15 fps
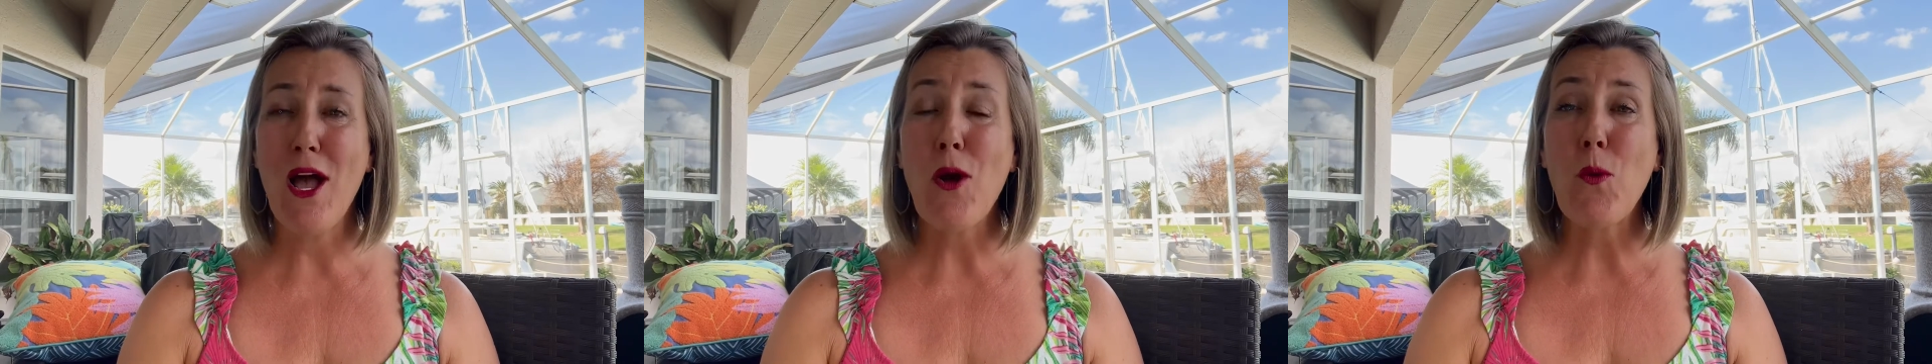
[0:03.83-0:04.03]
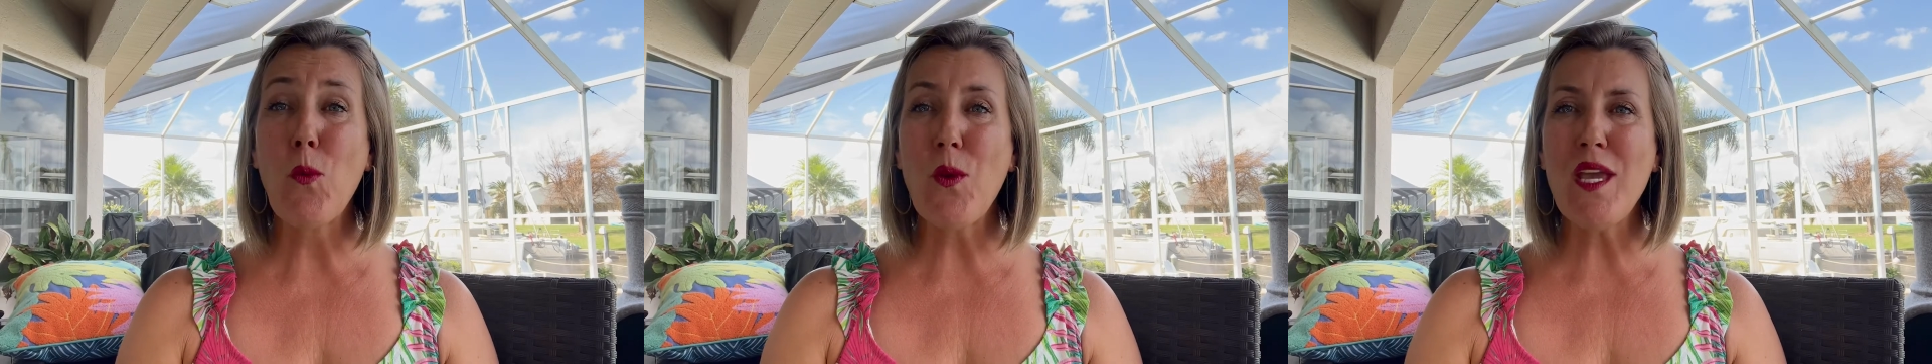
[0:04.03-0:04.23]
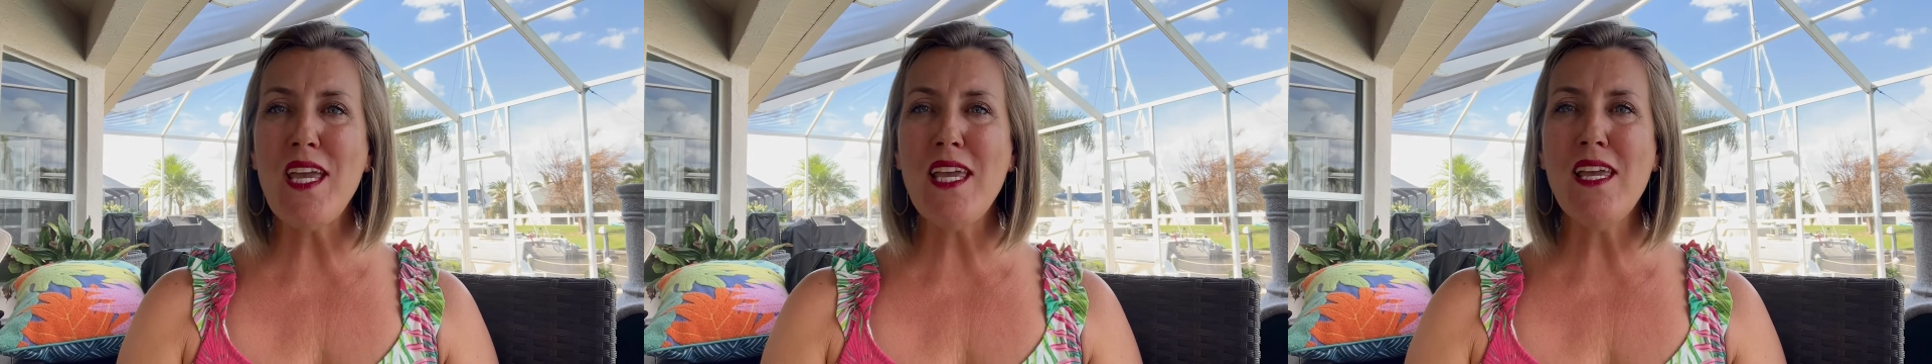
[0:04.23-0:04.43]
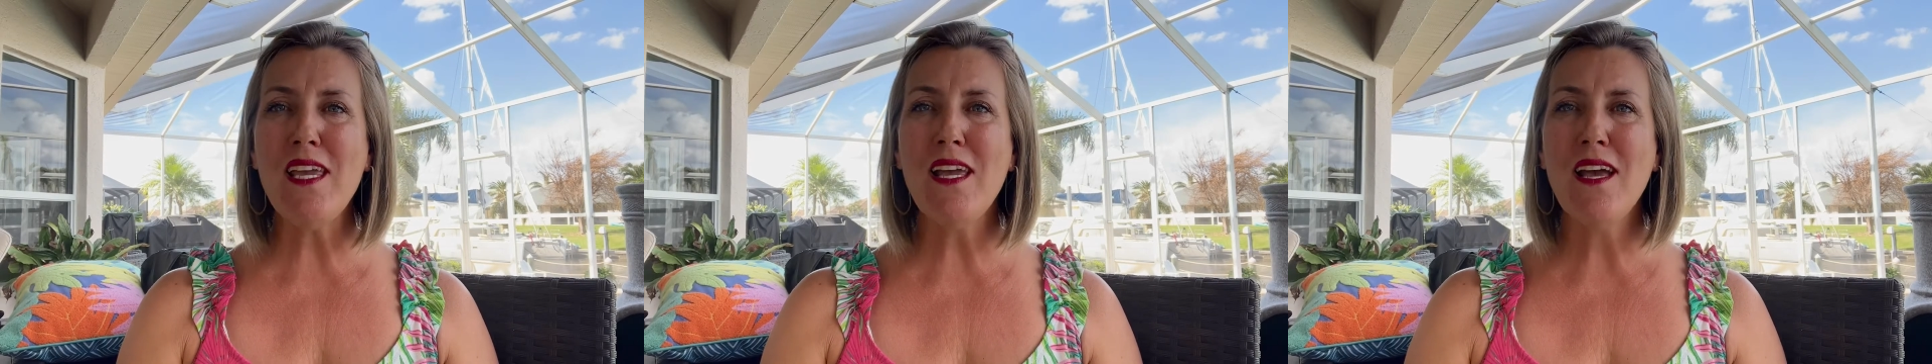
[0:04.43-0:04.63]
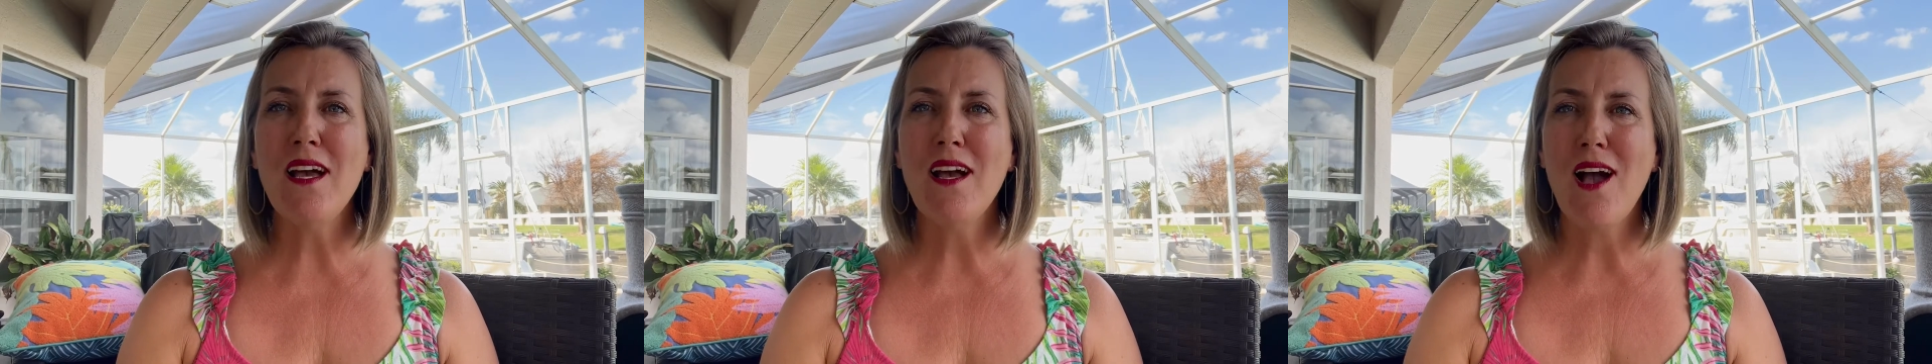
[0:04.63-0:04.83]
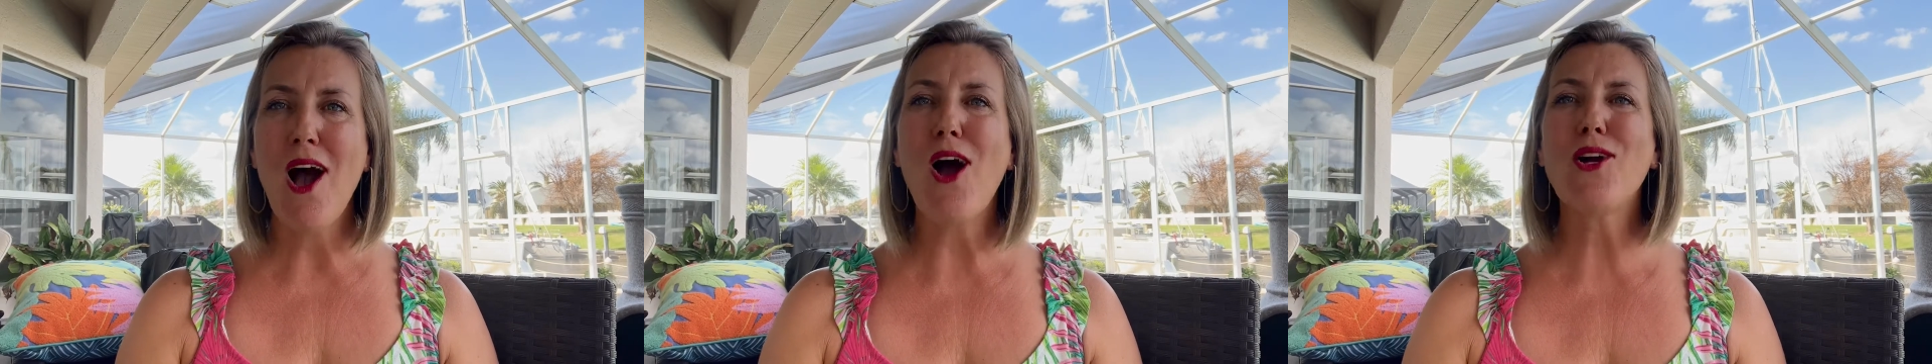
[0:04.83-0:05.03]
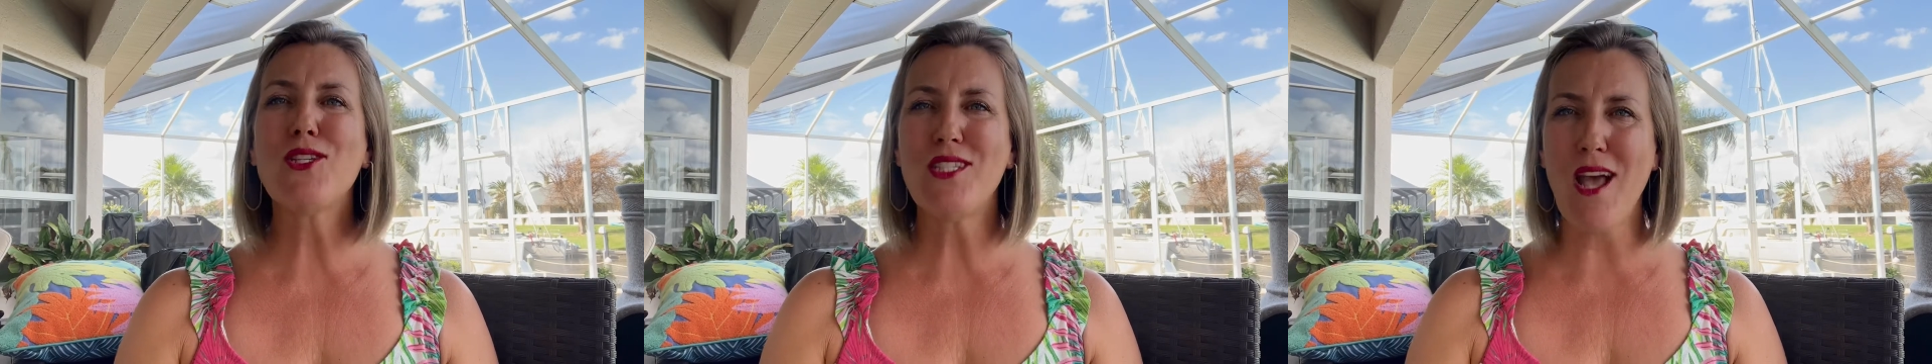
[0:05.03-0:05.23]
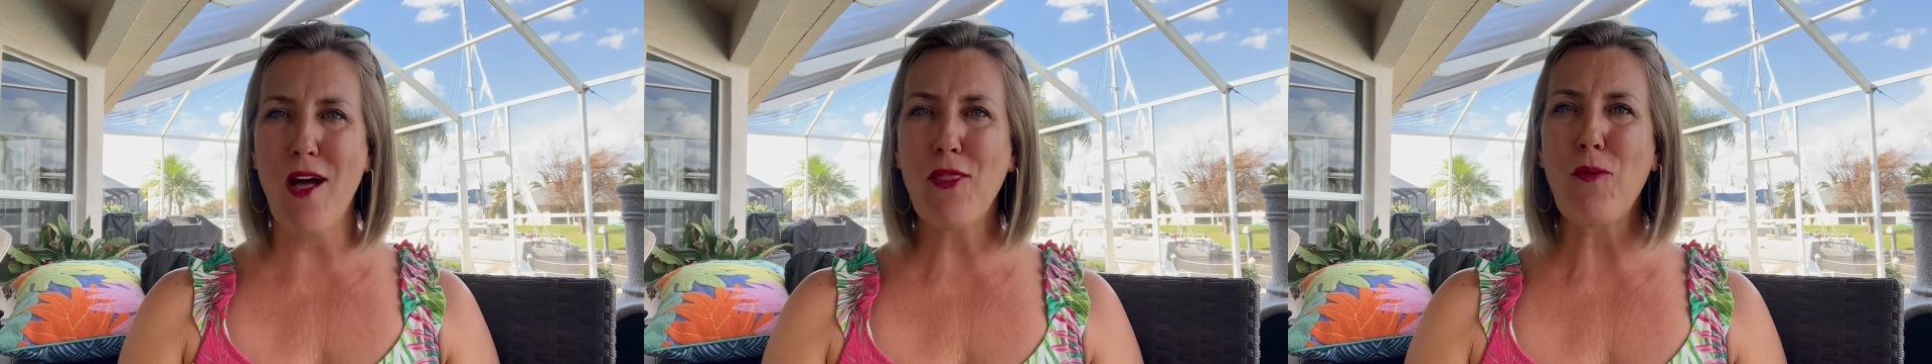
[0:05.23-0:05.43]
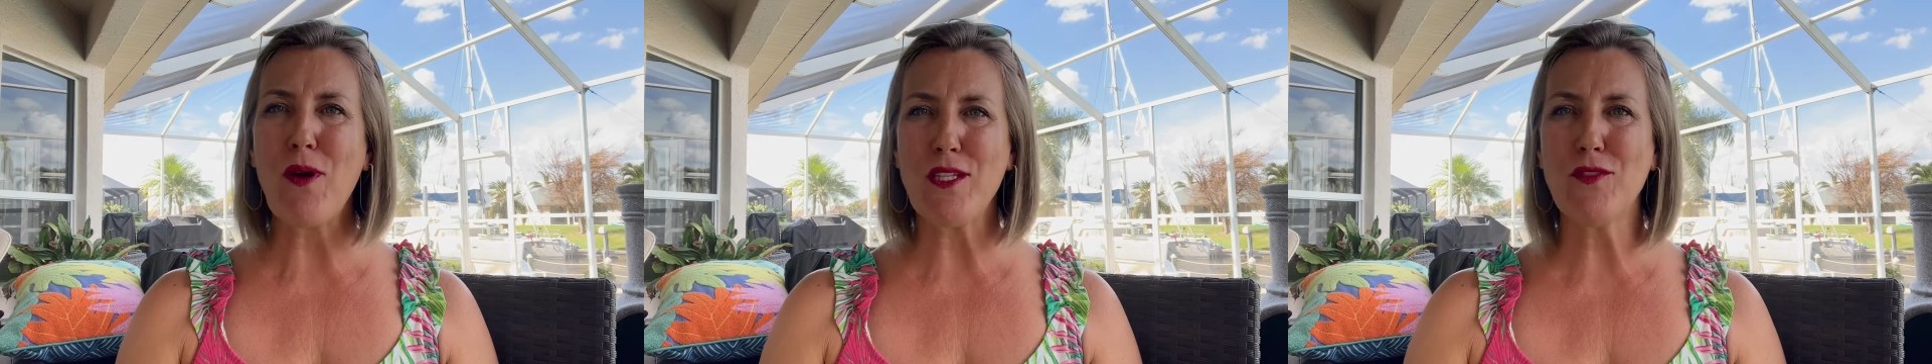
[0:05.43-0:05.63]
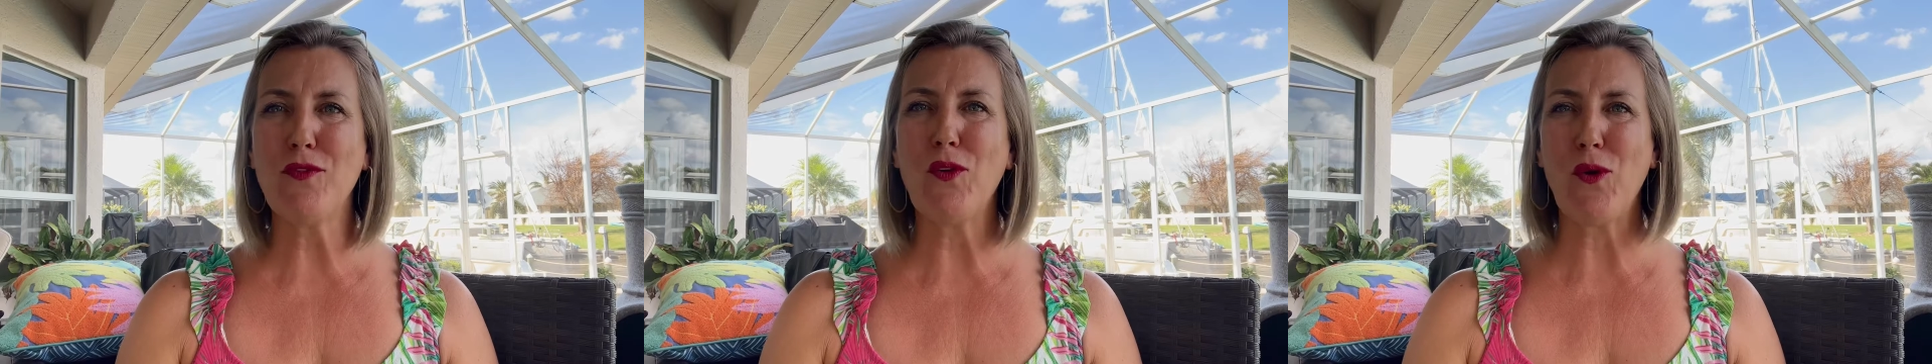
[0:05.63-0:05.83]
We are
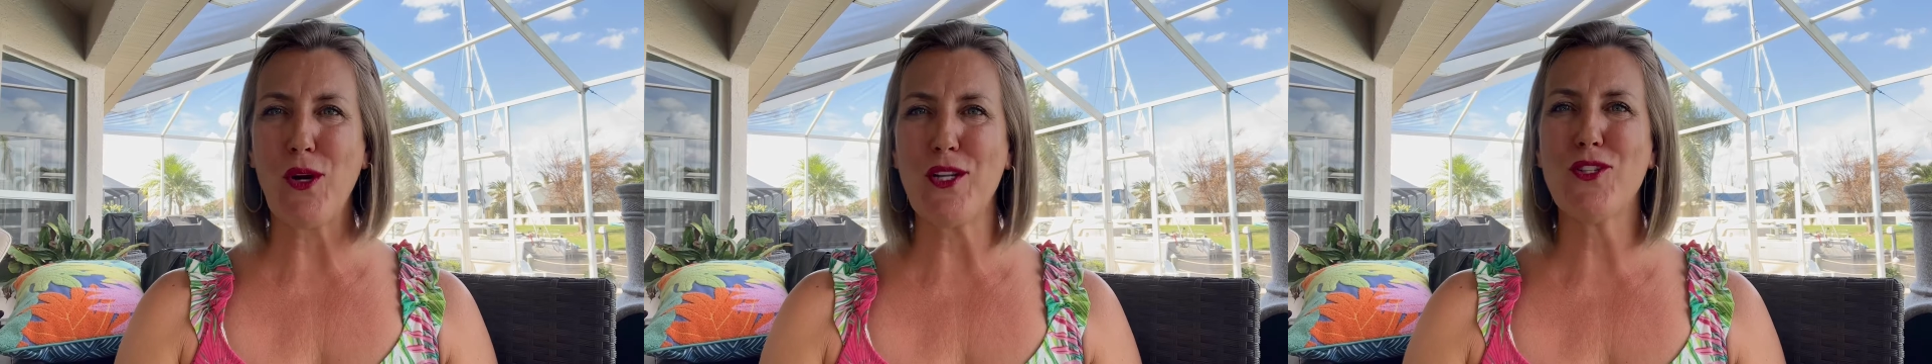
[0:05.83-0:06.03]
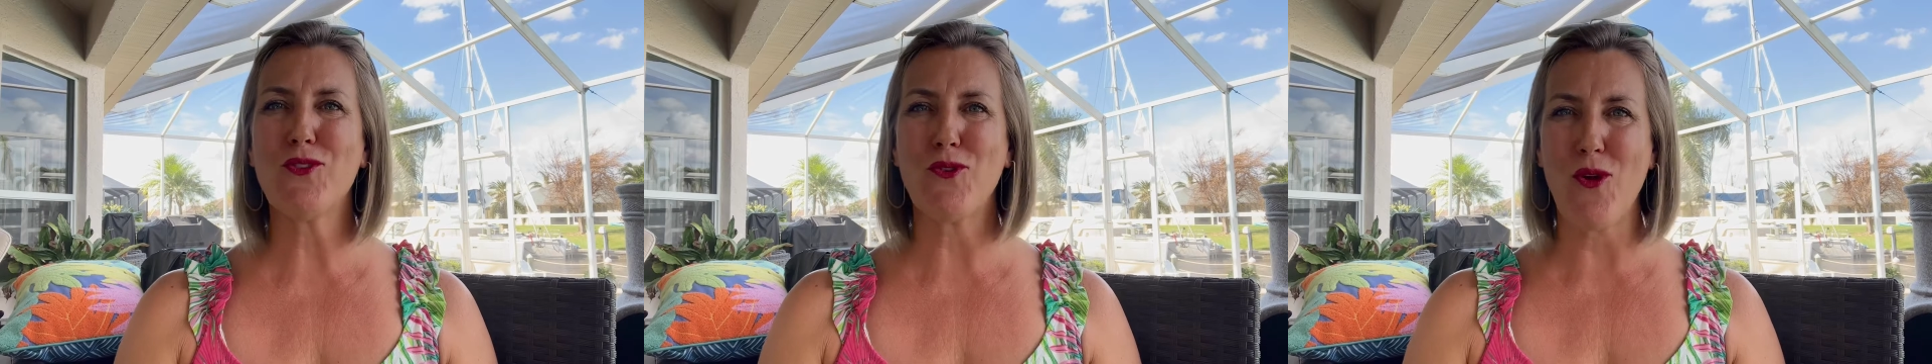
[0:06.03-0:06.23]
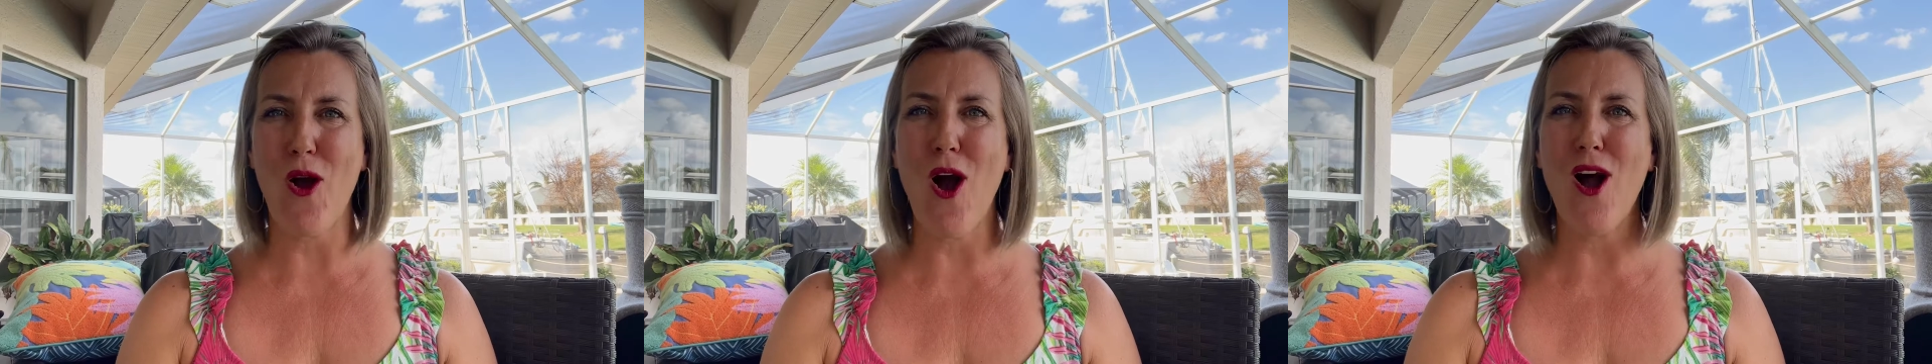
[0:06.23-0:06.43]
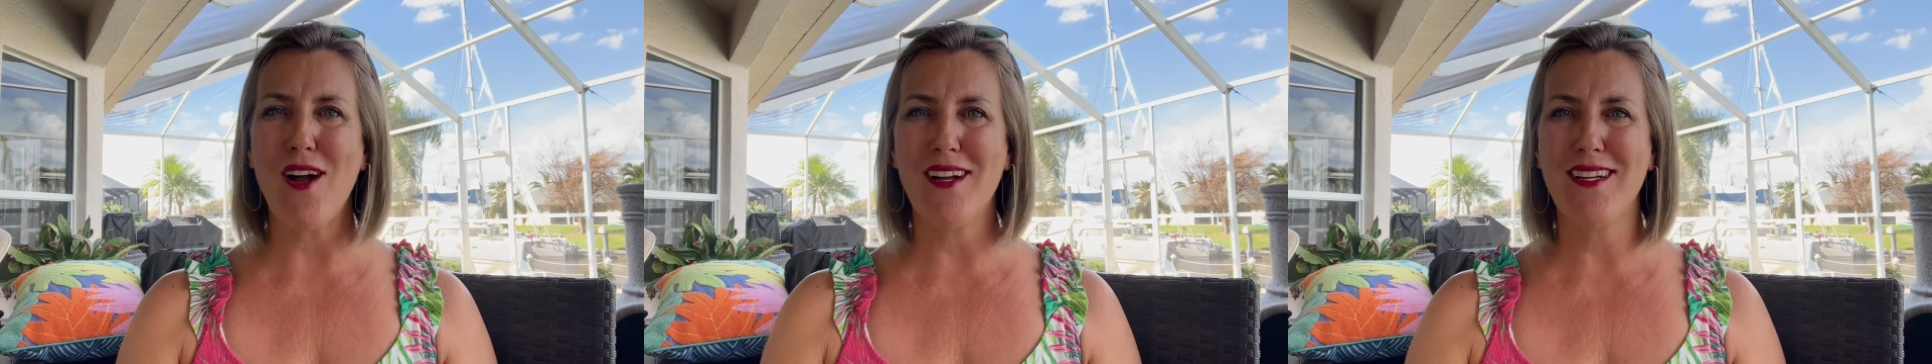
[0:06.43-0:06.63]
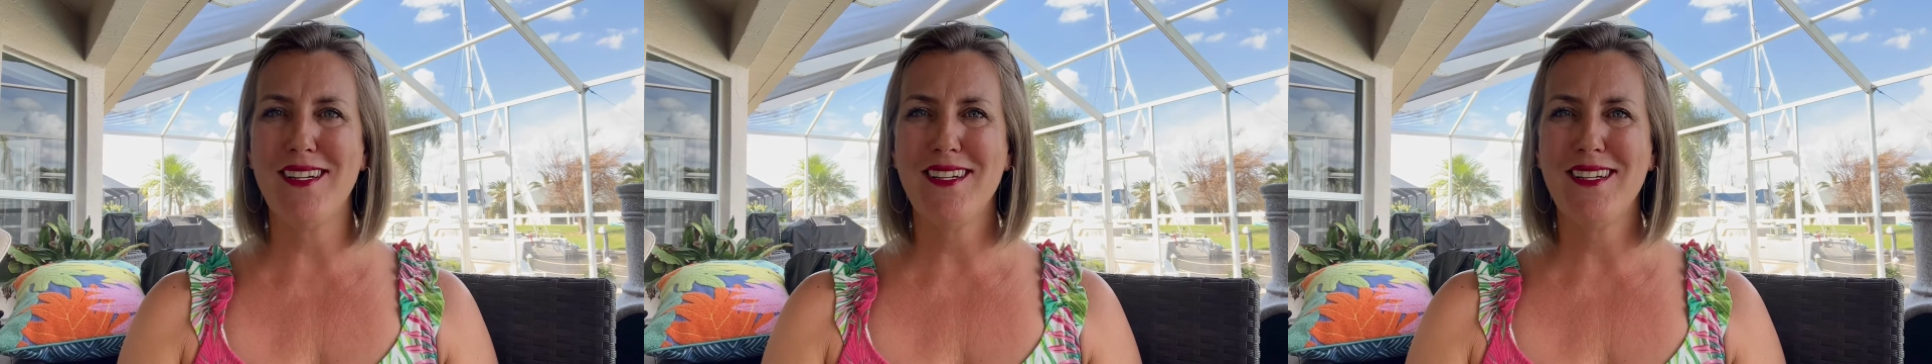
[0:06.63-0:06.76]
Southwest Florida strong.